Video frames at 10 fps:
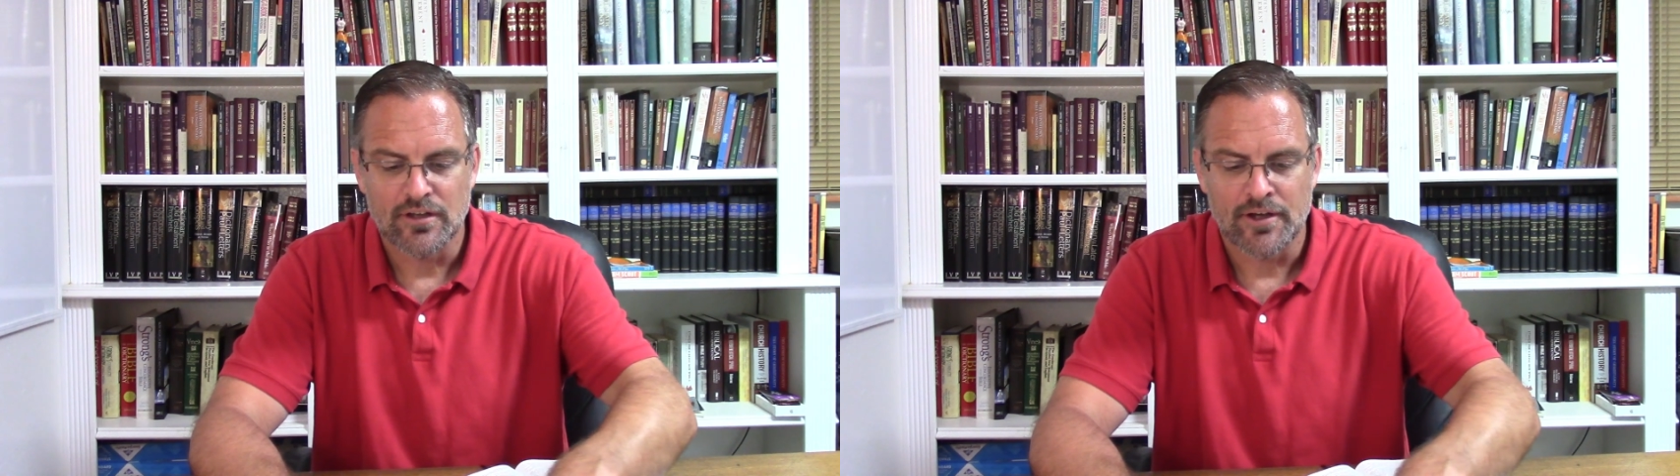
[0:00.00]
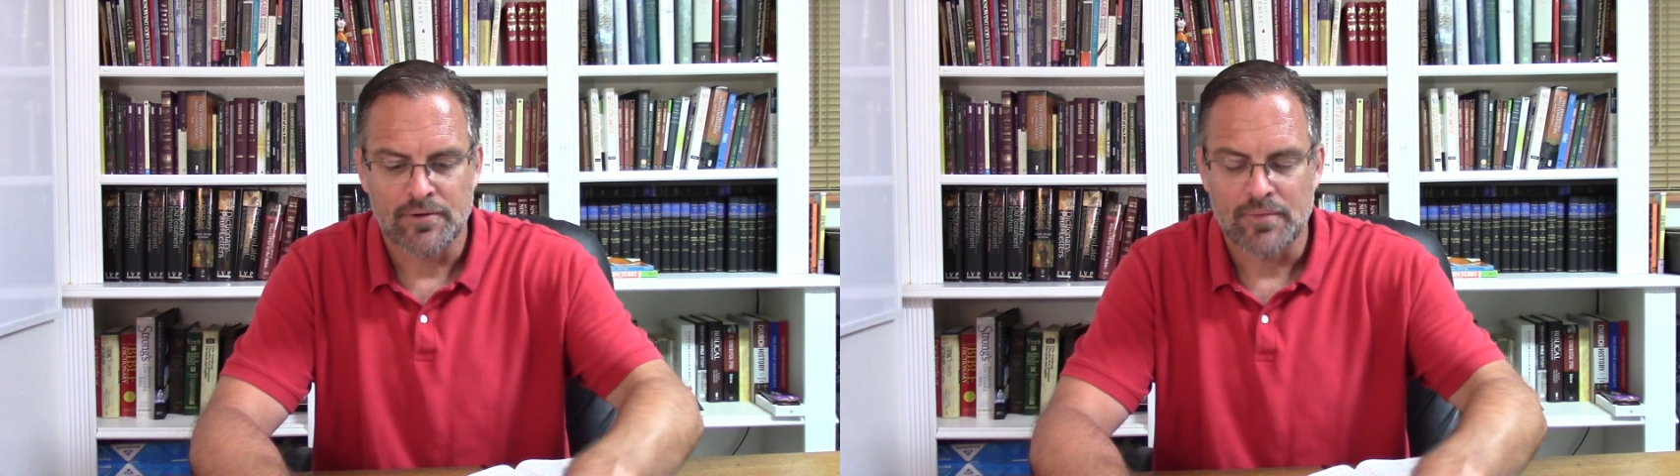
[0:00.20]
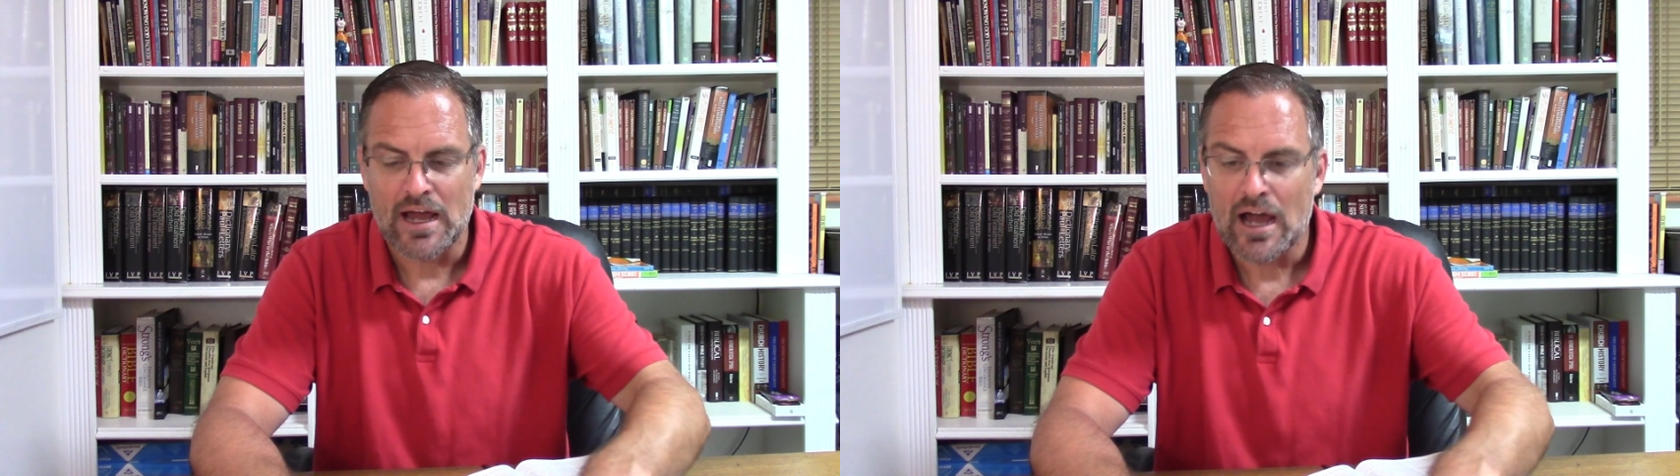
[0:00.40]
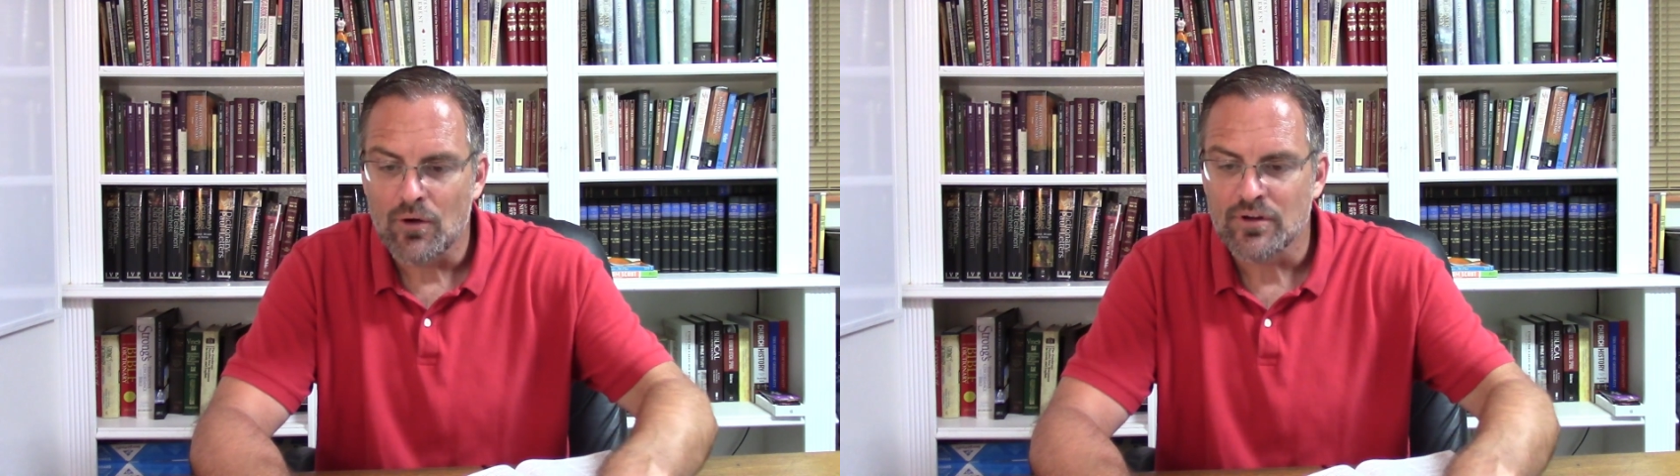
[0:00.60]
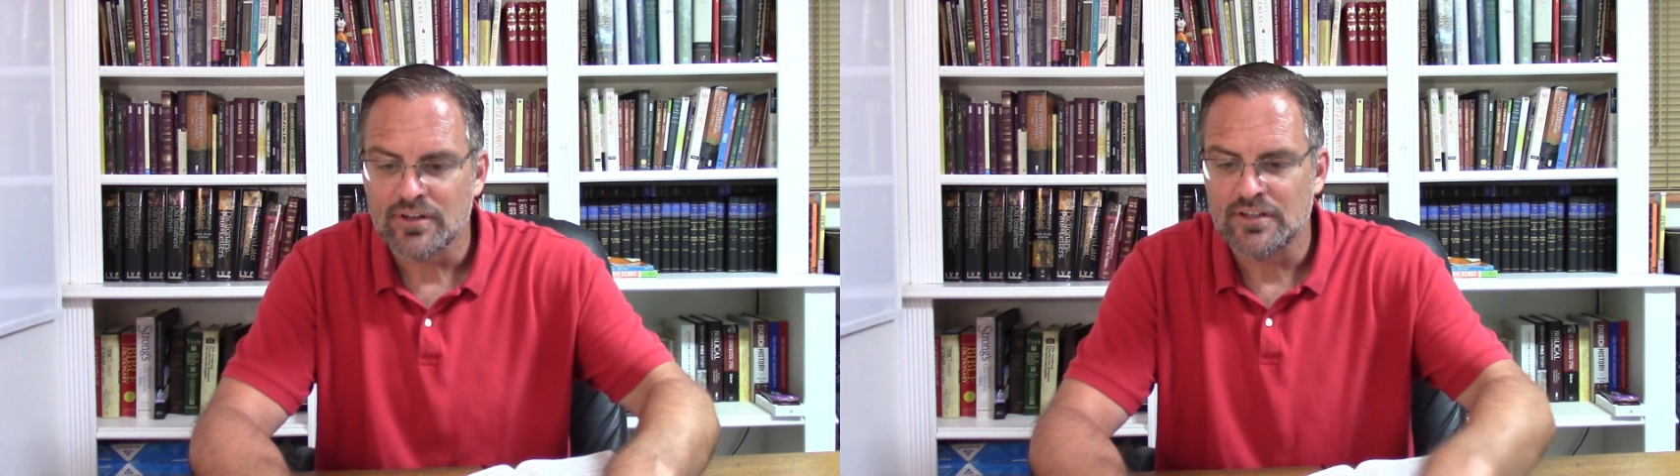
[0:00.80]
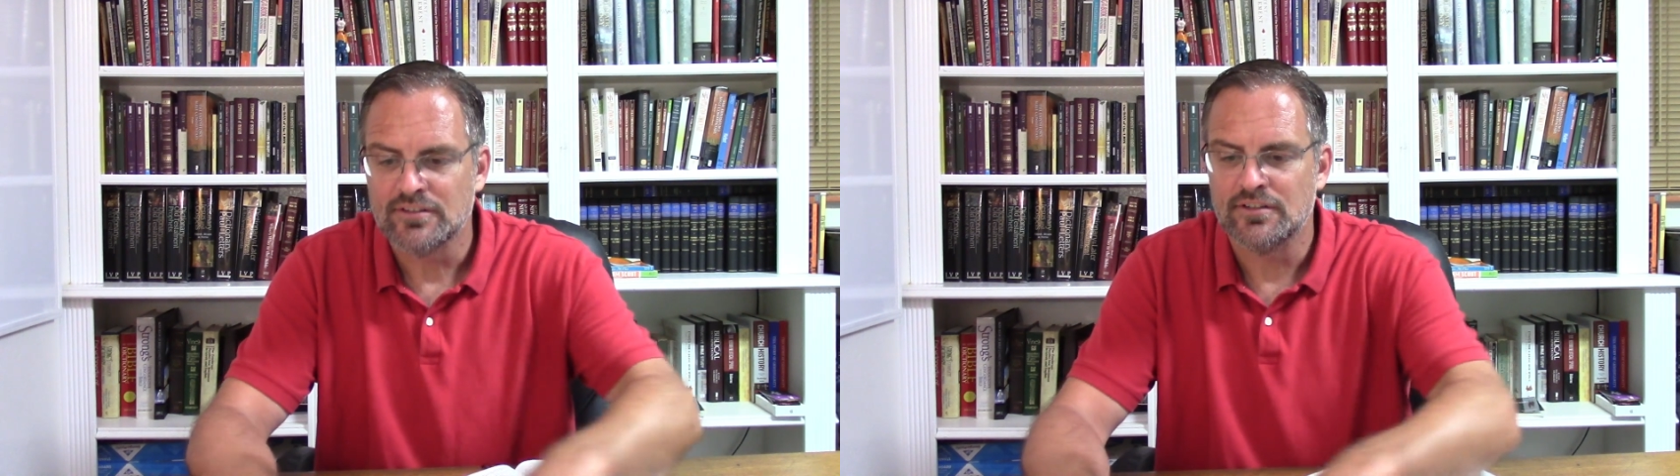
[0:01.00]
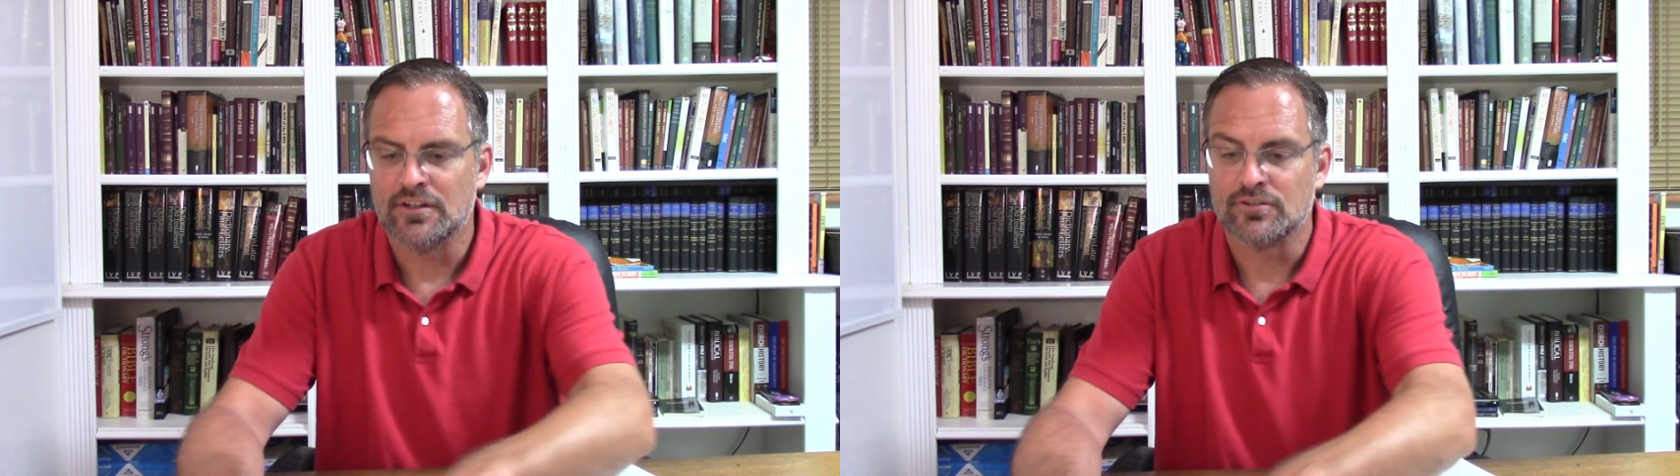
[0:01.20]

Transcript: how are they to deal?